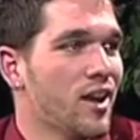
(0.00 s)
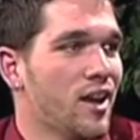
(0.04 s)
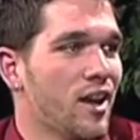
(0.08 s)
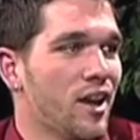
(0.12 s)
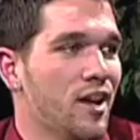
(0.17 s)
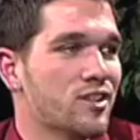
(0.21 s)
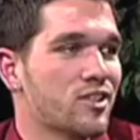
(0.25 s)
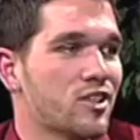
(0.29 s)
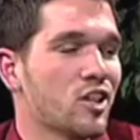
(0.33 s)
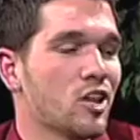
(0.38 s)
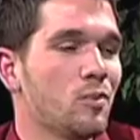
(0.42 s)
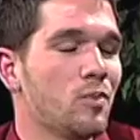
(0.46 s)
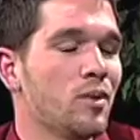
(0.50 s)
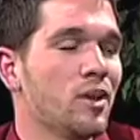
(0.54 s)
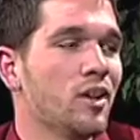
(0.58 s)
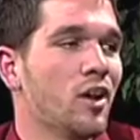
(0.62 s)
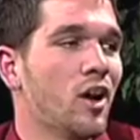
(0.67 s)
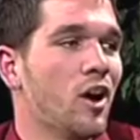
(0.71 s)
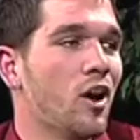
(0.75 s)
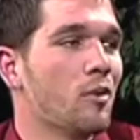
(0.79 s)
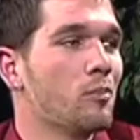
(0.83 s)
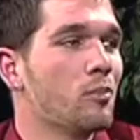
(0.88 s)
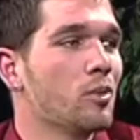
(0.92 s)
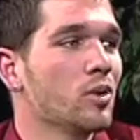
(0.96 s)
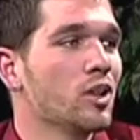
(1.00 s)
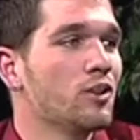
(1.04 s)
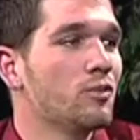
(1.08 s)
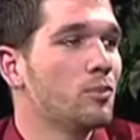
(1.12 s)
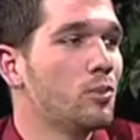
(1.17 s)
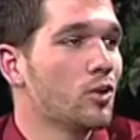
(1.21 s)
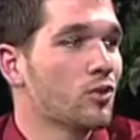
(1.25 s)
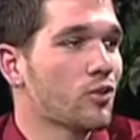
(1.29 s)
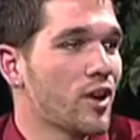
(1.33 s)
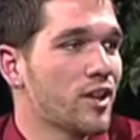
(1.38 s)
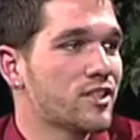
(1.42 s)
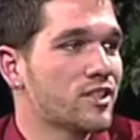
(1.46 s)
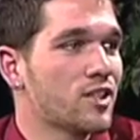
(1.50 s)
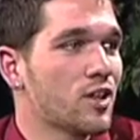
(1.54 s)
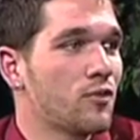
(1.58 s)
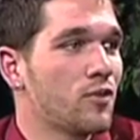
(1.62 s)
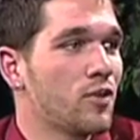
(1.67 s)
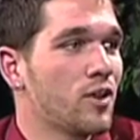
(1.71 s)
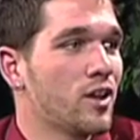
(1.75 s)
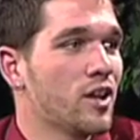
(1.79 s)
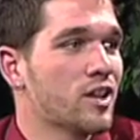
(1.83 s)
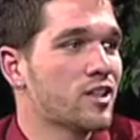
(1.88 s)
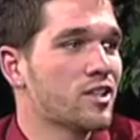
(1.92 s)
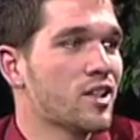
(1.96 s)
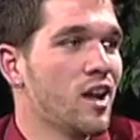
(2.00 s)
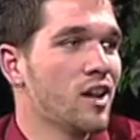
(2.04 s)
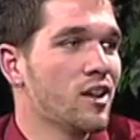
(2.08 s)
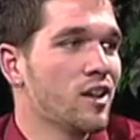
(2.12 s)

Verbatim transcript: It's going to be an unbelievable race to finish.